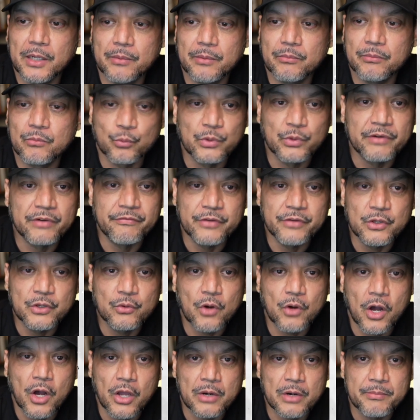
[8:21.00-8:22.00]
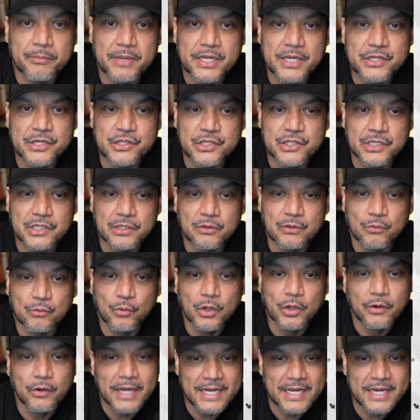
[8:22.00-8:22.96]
review automation. Well,